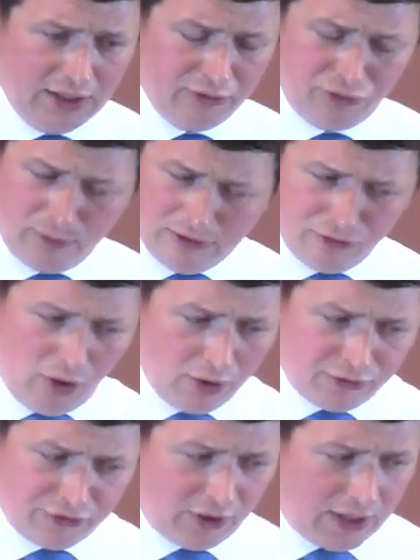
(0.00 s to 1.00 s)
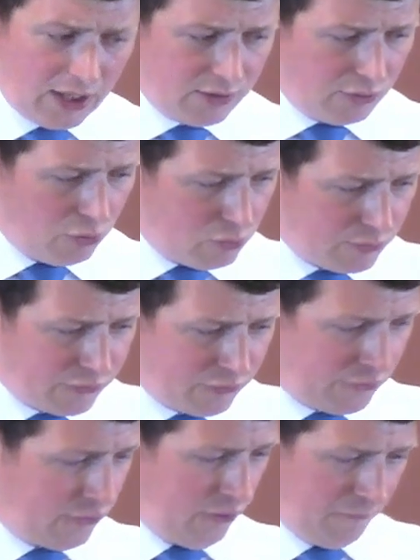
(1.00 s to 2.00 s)
So he's not saying no
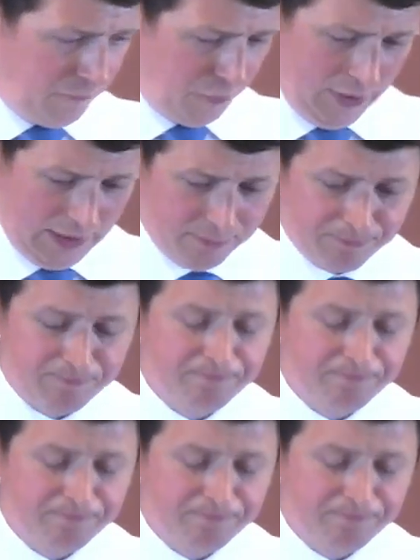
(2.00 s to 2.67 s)
suffering,